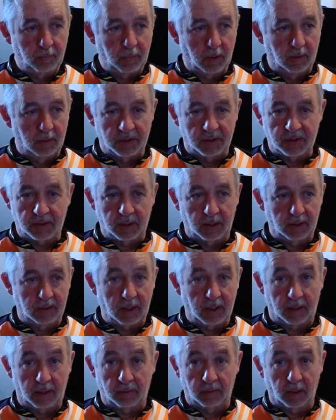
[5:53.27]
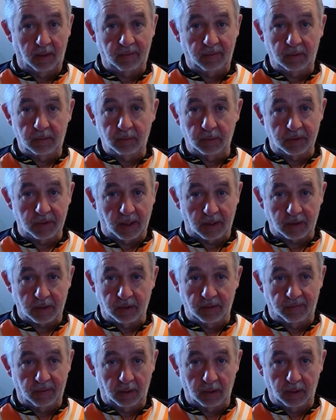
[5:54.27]
This thing, 10 or 11, was
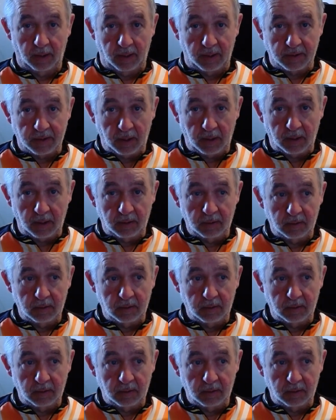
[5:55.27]
actually fairly easy.